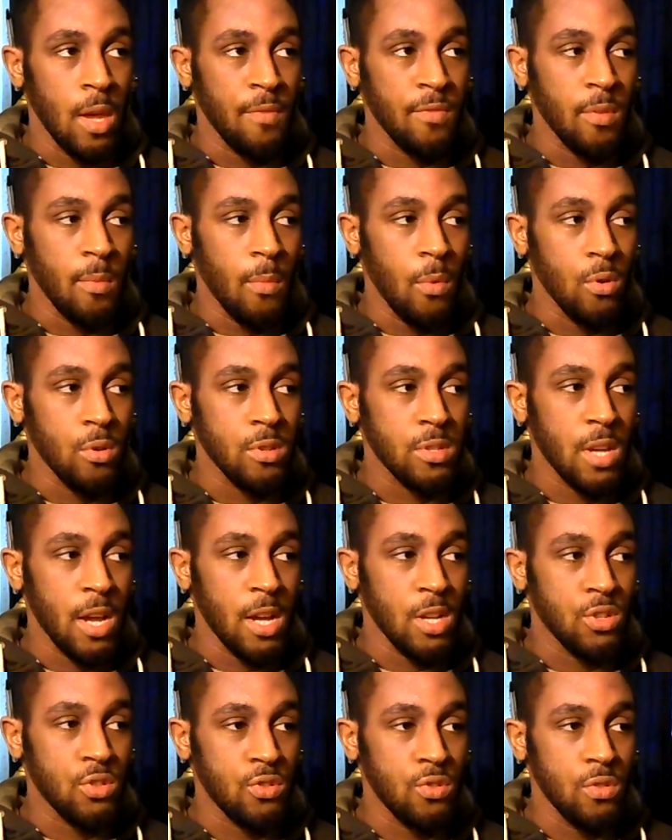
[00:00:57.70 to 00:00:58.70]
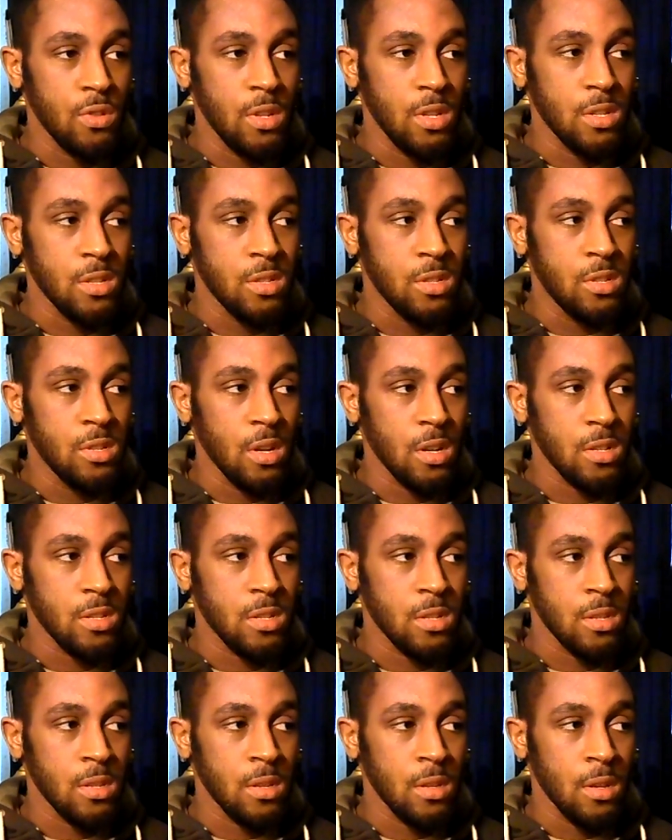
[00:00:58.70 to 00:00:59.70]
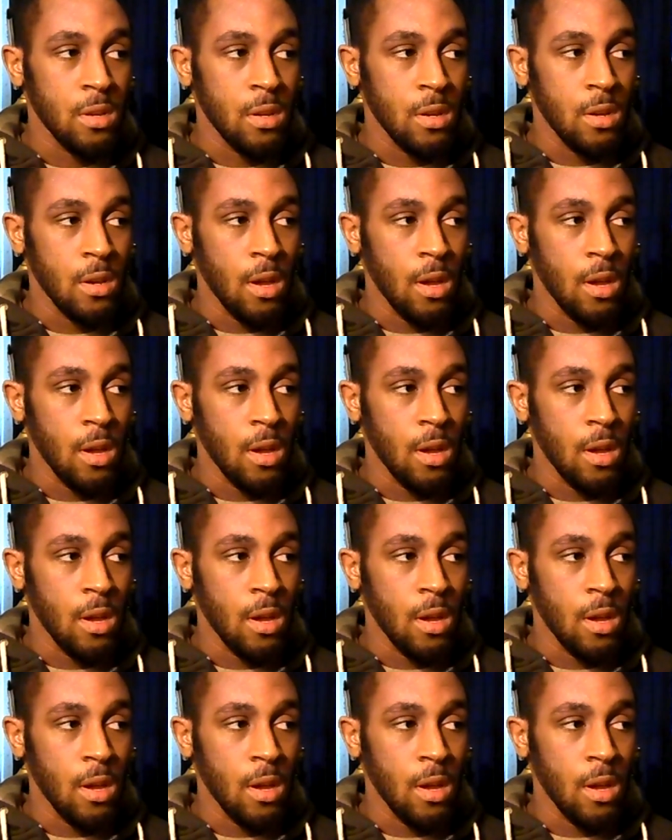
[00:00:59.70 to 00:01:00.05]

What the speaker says: And if the Most High truly is just